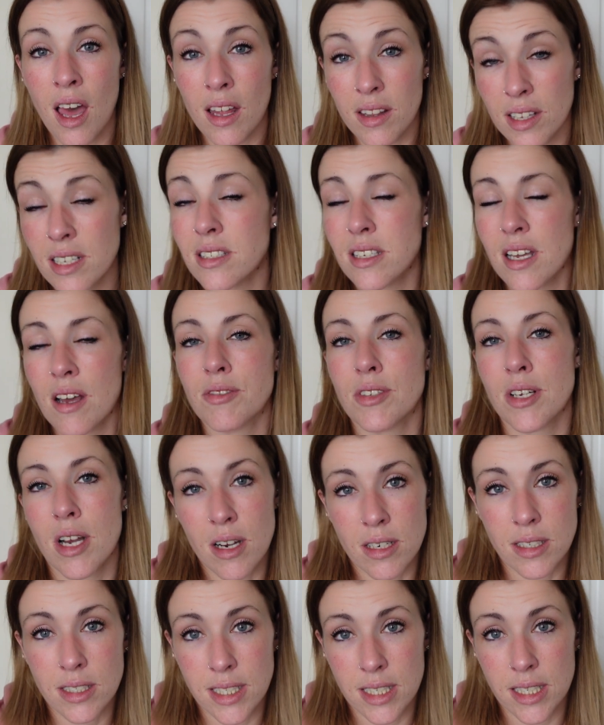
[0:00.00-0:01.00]
That's after
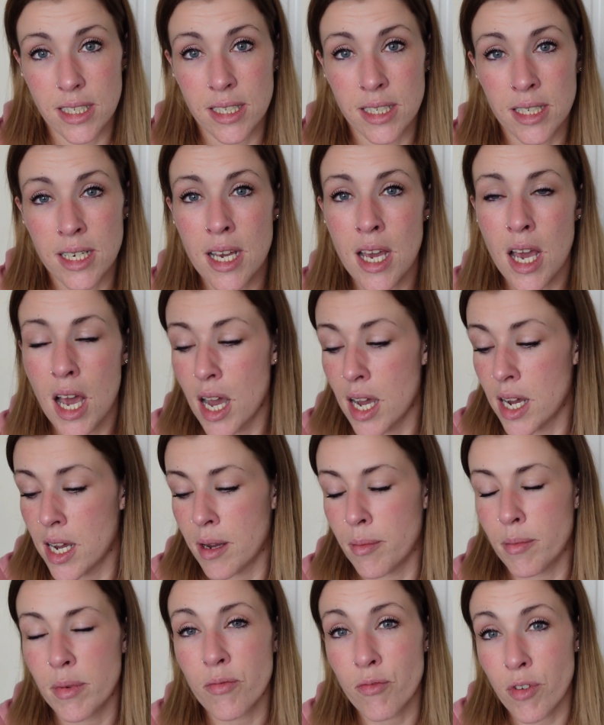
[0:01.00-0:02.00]
our dinner,
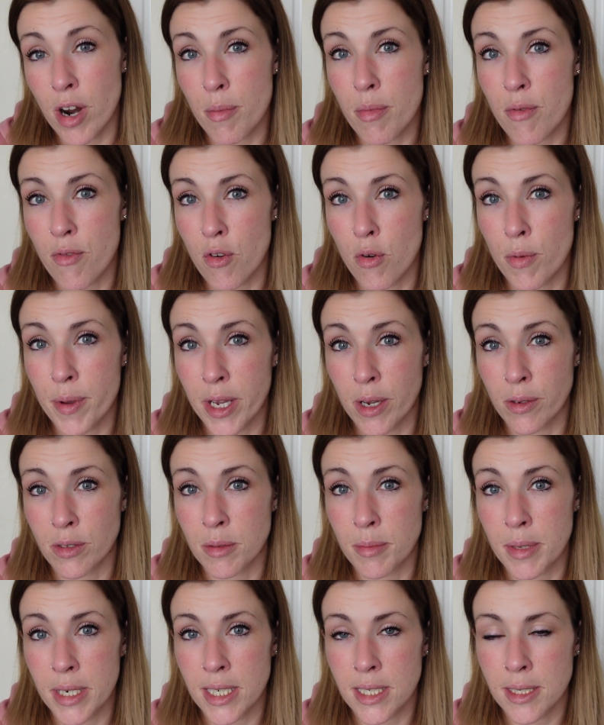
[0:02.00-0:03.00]
right before we go
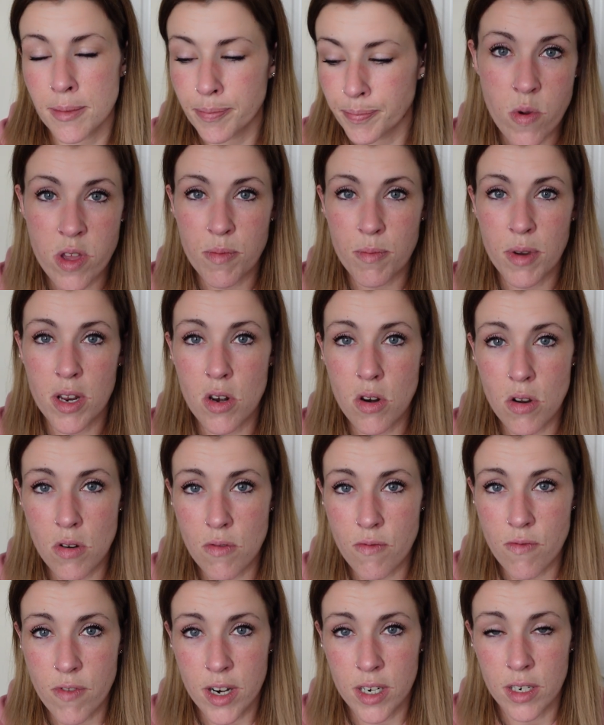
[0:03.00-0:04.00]
to bed. With my
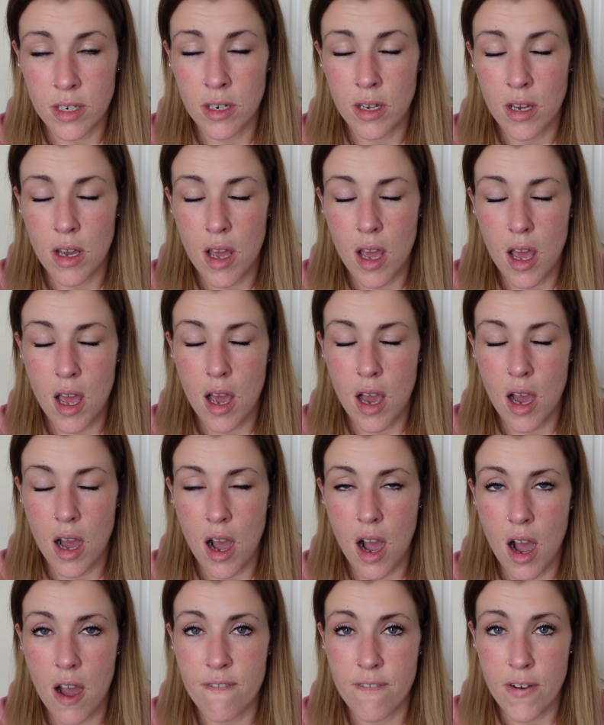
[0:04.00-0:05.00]
long run,
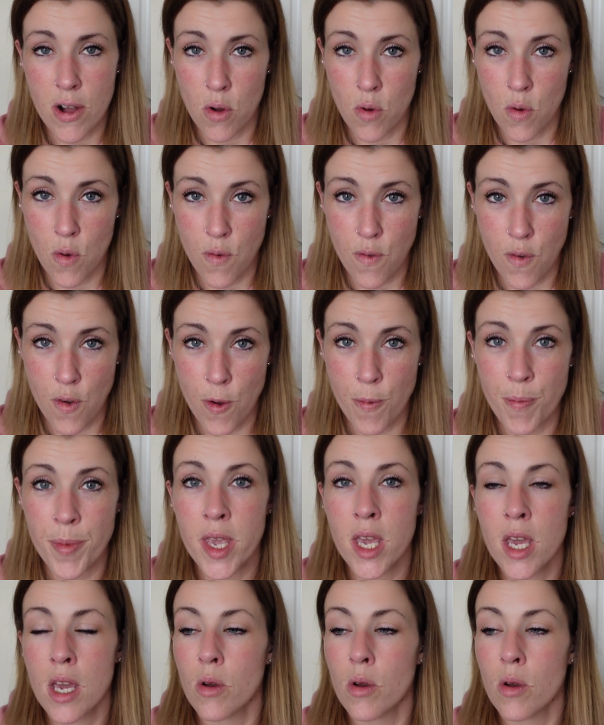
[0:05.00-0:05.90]
I felt awful.